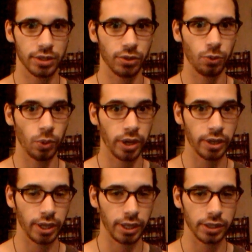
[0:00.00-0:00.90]
your
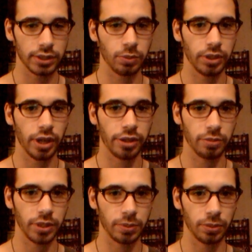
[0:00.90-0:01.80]
oneness with other
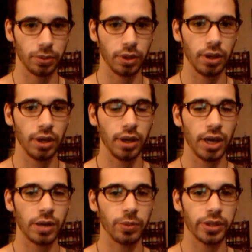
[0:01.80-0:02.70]
people
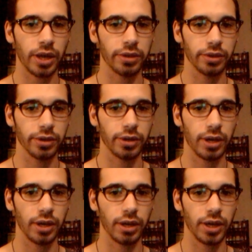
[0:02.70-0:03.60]
and with other
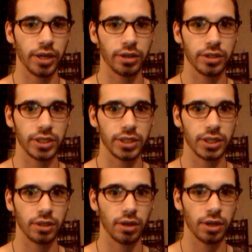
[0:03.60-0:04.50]
energies
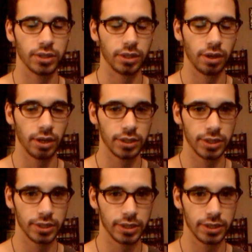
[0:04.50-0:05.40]
and gods and goddesses
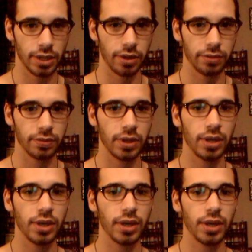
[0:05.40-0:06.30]
and stuff.
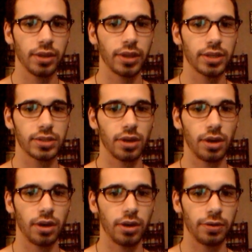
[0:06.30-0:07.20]
That's
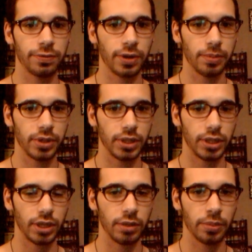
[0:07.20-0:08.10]
all from
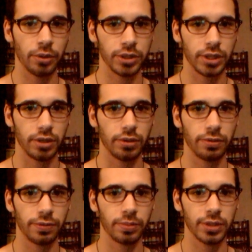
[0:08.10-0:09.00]
the emotion,
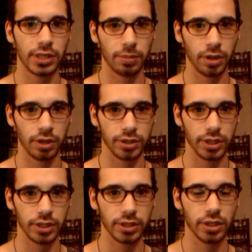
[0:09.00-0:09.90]
from the
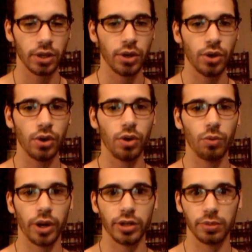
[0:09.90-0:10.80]
subconscious,
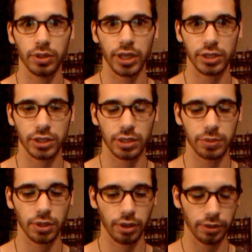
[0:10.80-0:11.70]
where your relationships
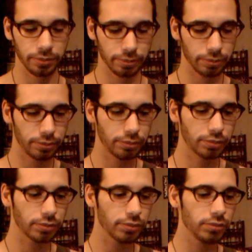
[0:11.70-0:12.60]
are
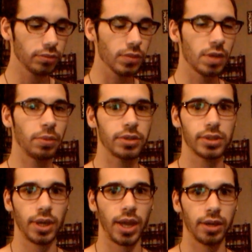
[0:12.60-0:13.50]

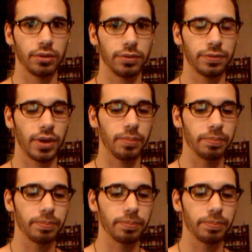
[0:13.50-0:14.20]
mostly handled from.